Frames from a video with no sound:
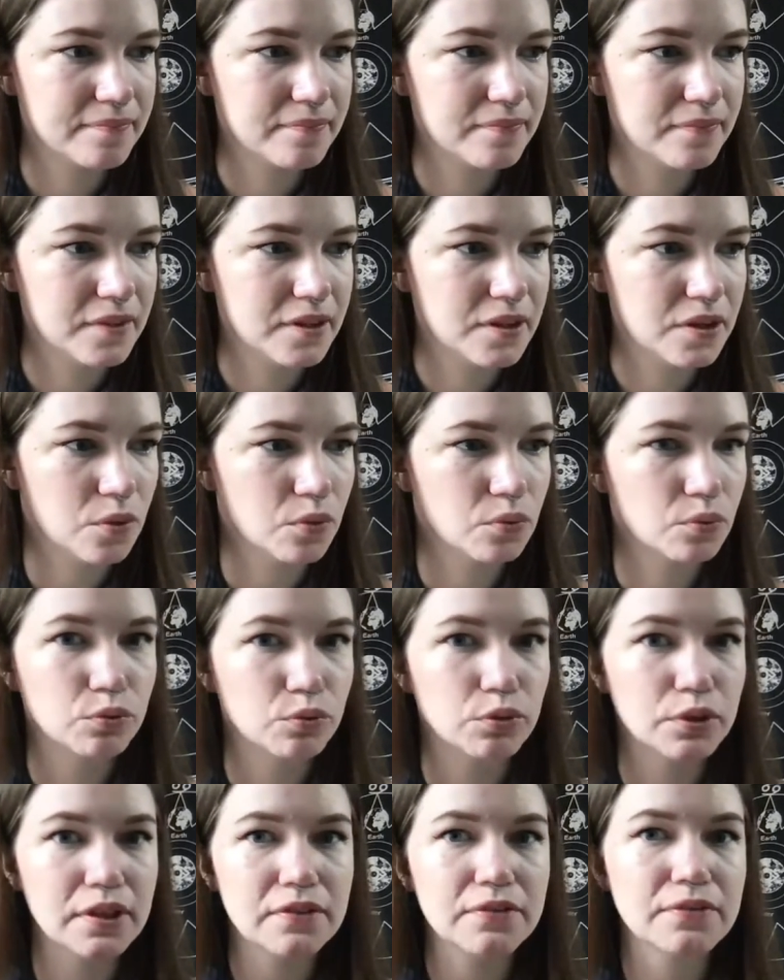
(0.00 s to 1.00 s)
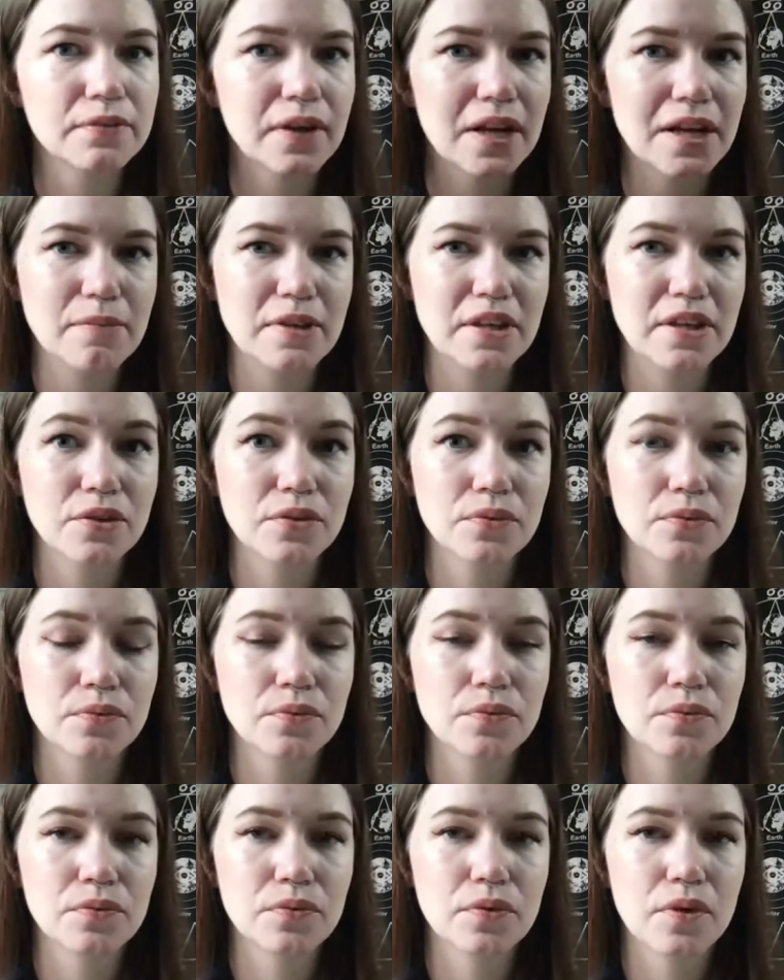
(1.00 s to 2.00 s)
reframing
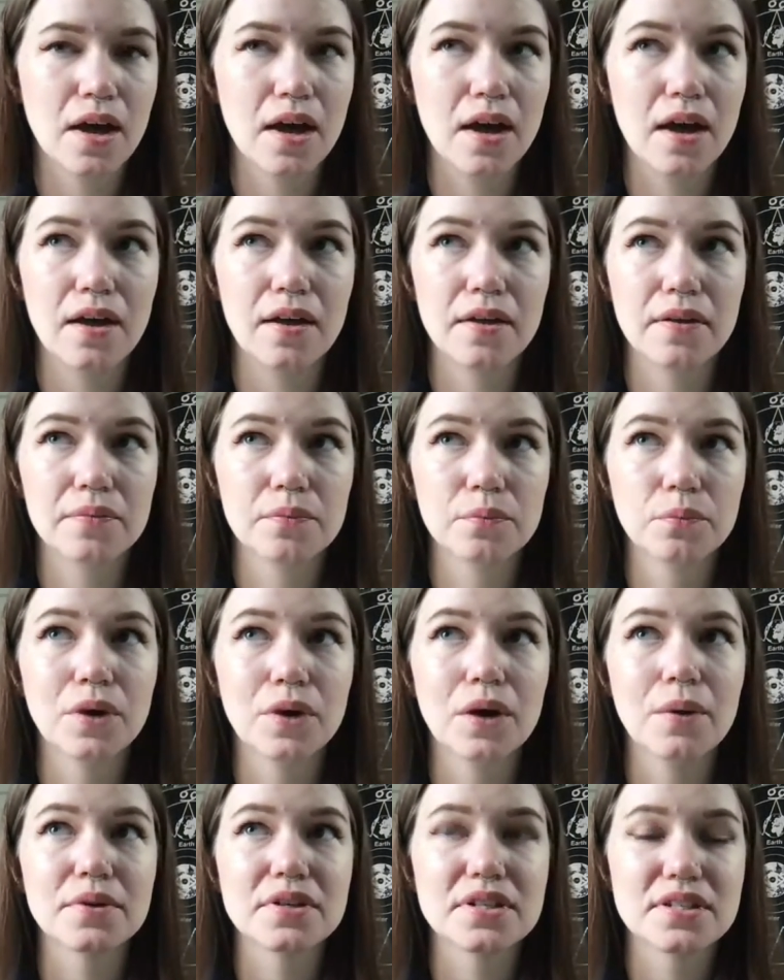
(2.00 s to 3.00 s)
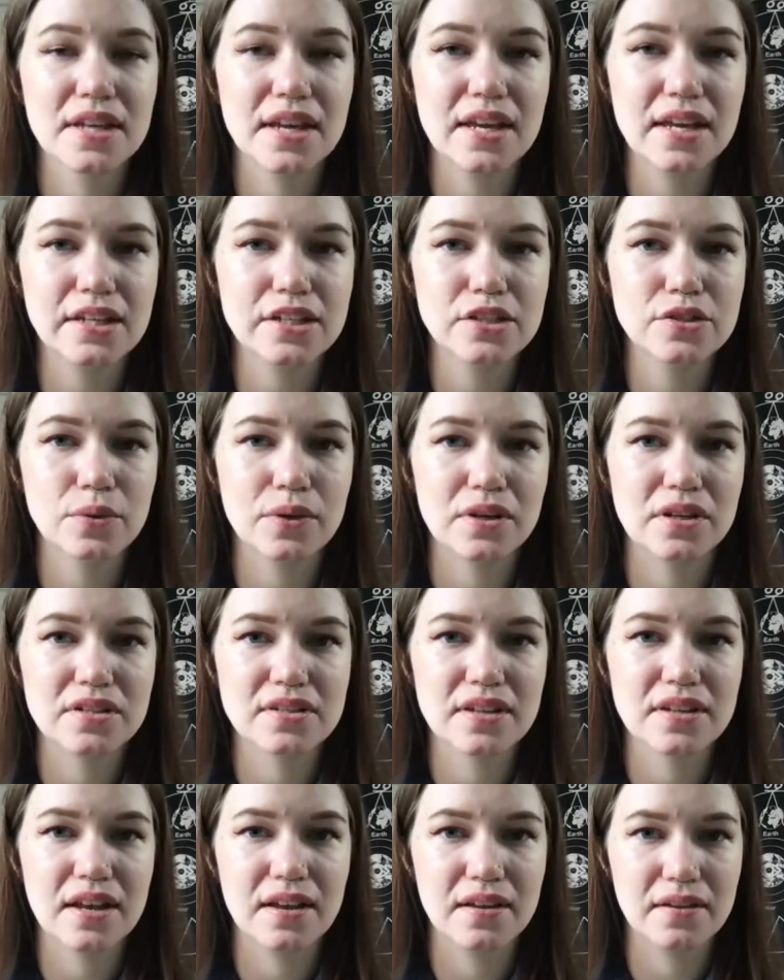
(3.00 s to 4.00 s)
what we're saying to
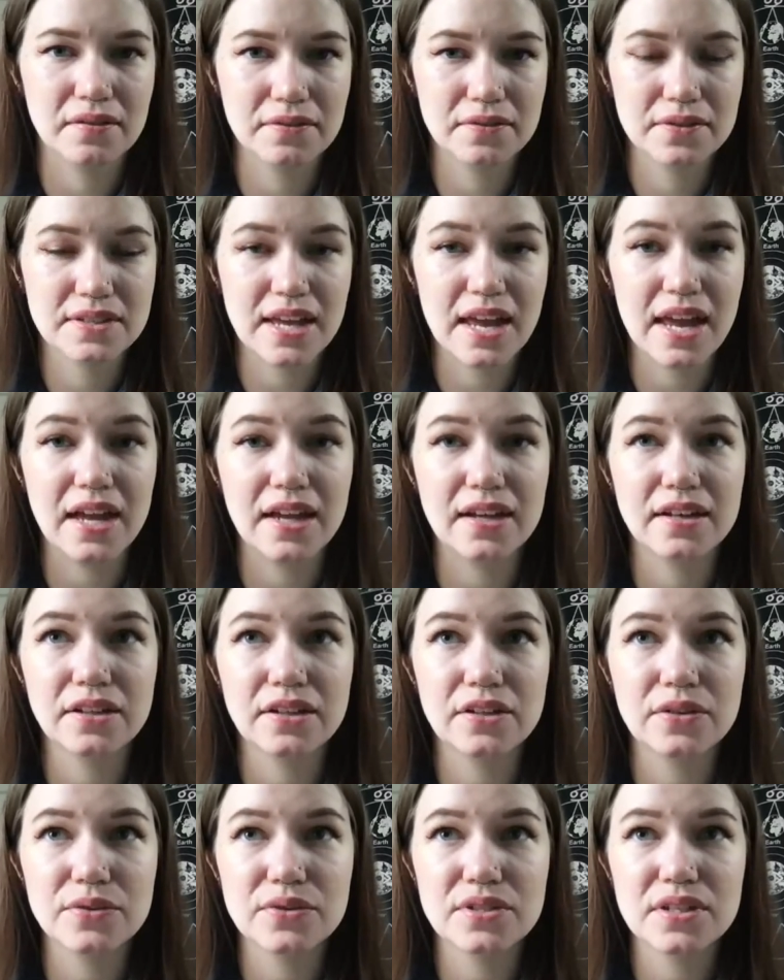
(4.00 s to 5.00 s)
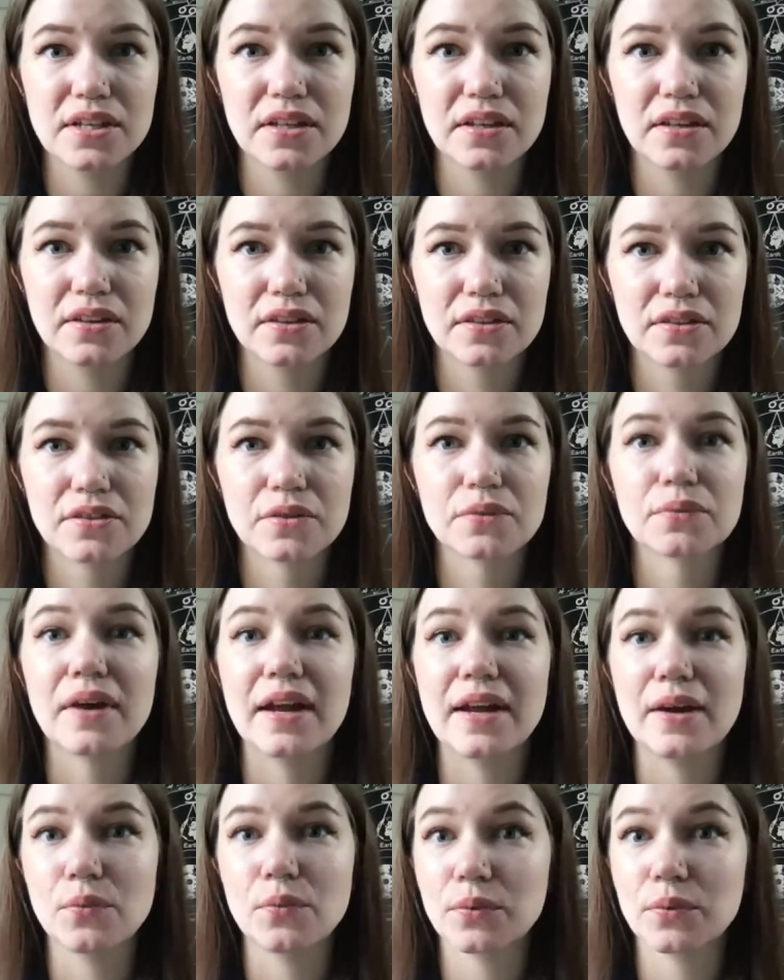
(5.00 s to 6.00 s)
ourselves and using the
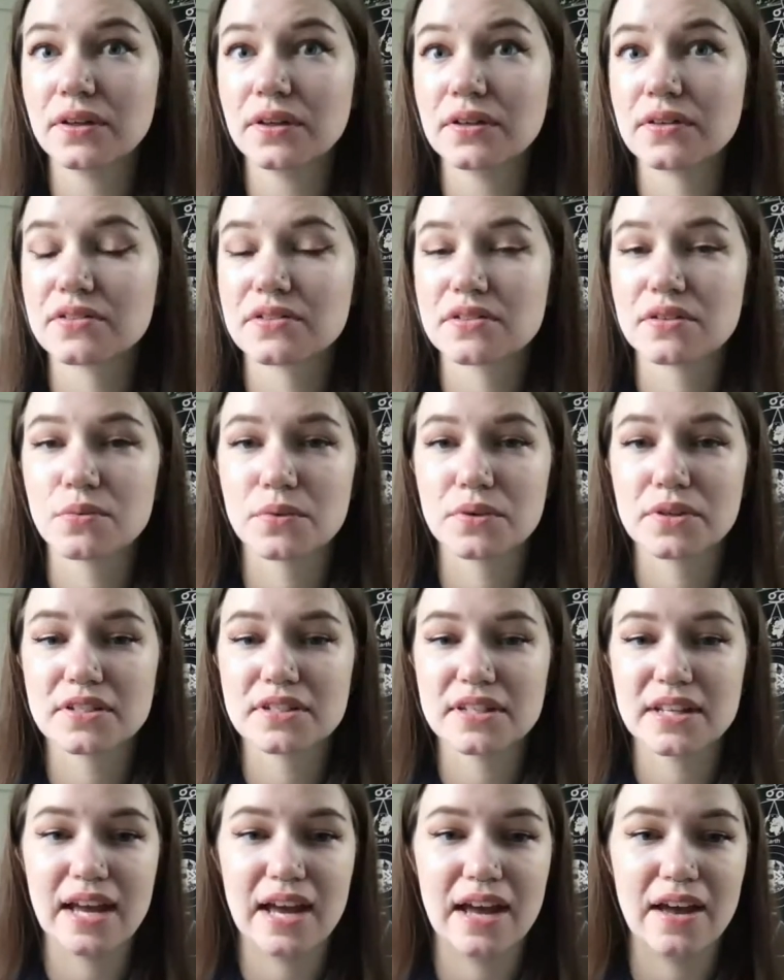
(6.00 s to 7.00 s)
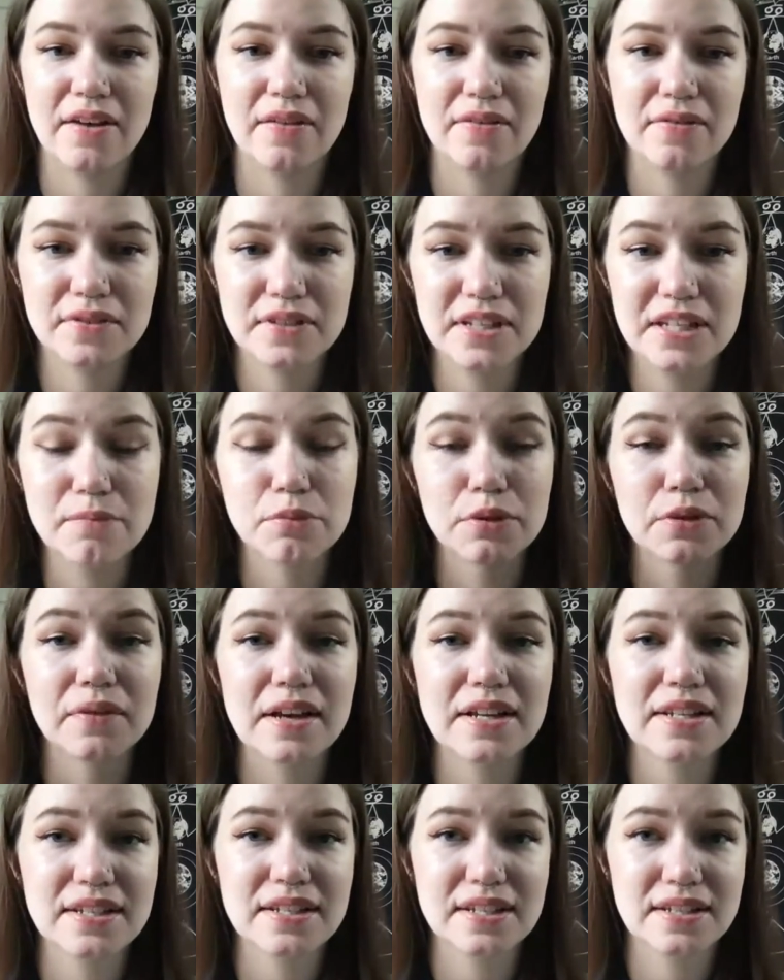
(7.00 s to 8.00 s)
right words, the words that have deeper
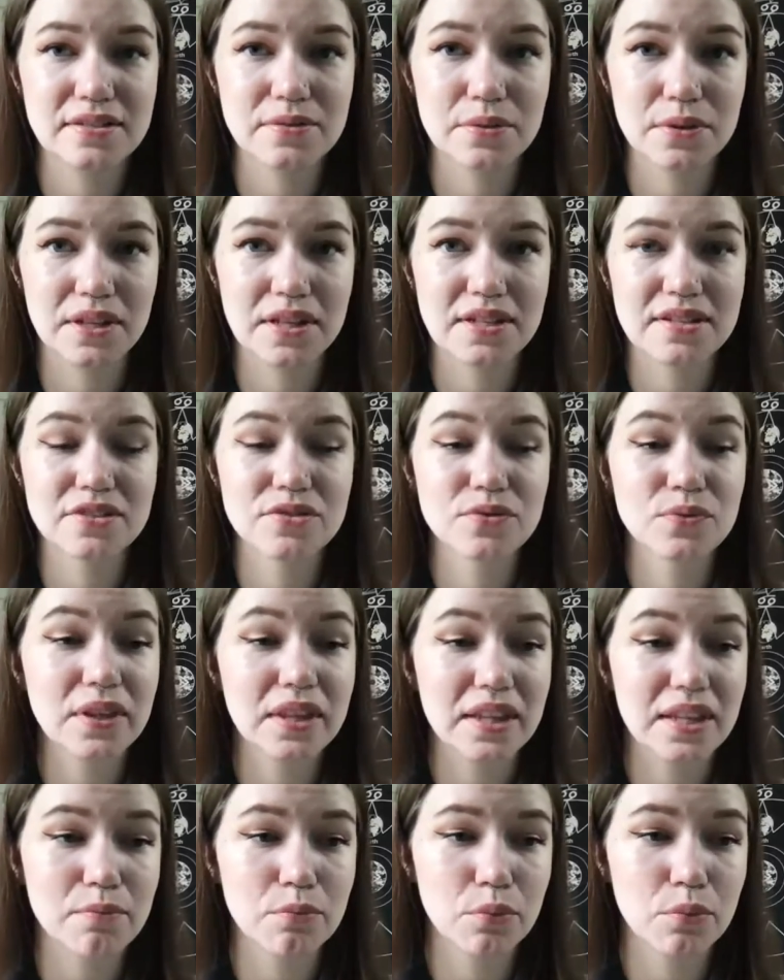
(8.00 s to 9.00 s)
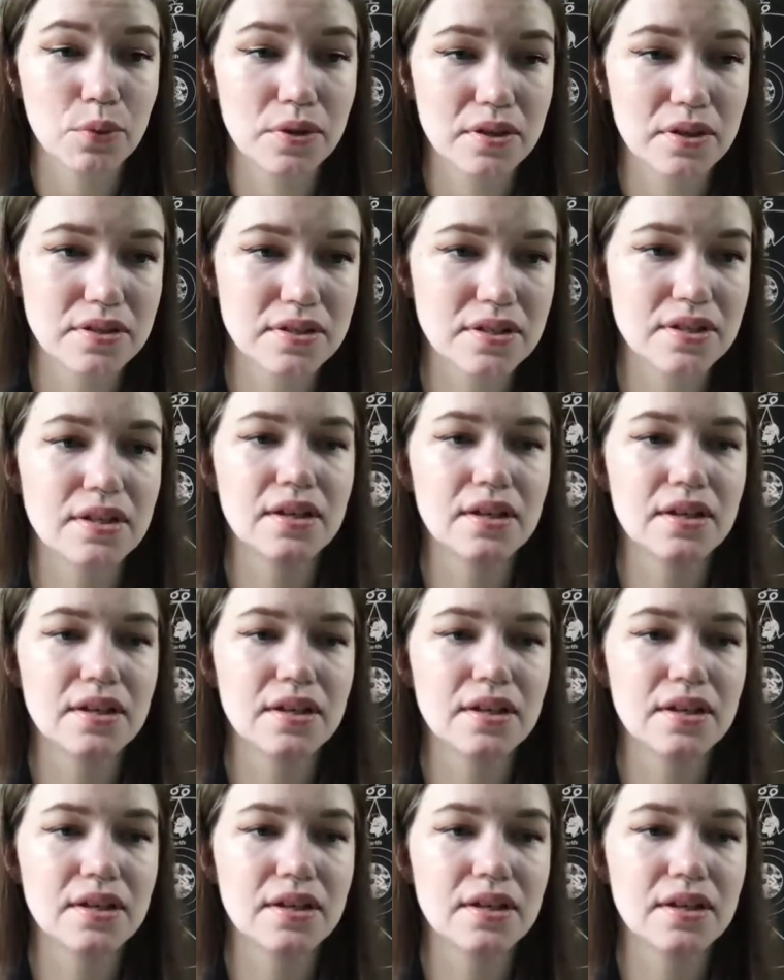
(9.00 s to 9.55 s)
resonance with us, is really important.